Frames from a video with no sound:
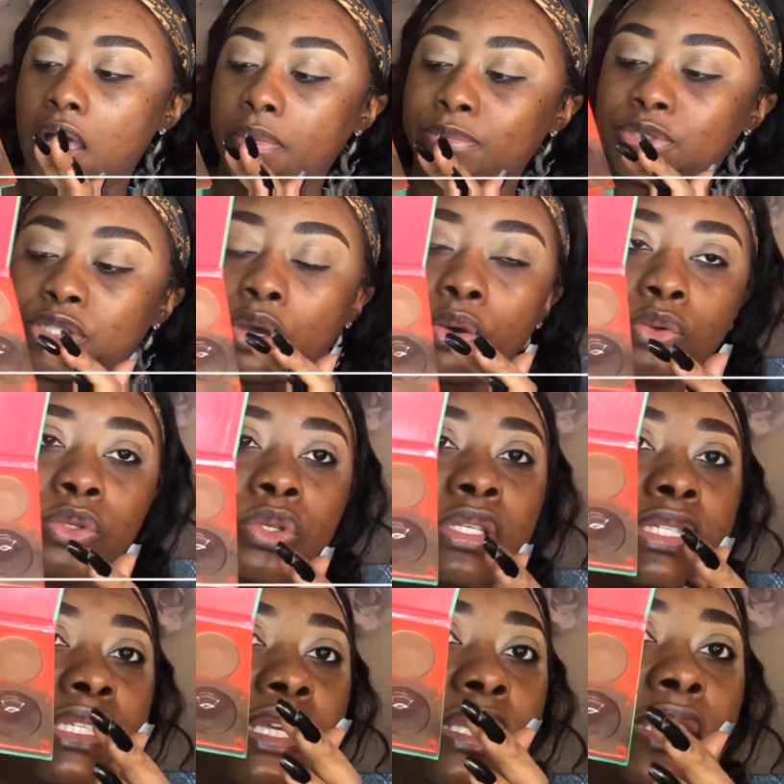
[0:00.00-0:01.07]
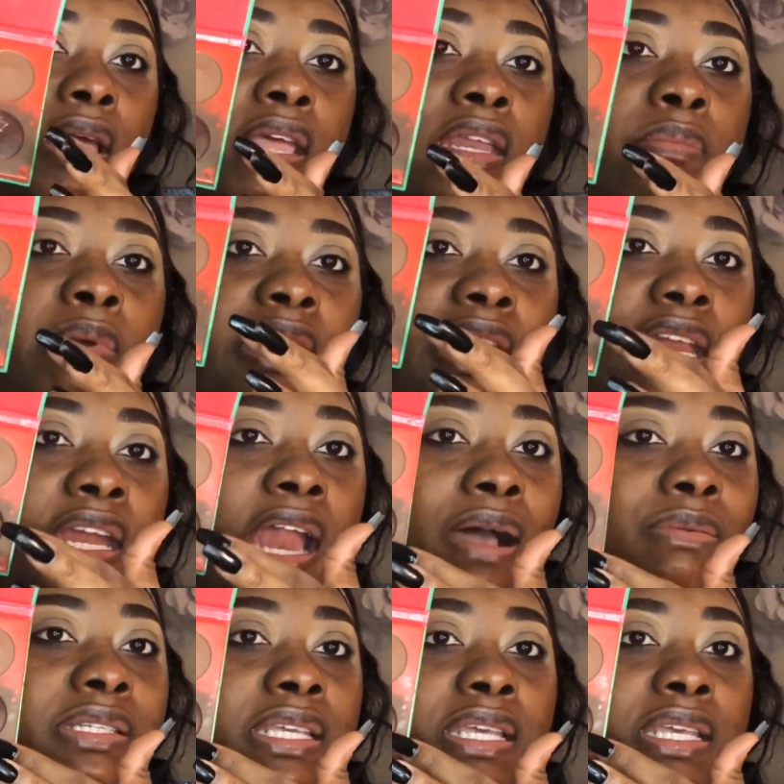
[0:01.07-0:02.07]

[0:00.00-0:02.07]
So you can see in the beginning I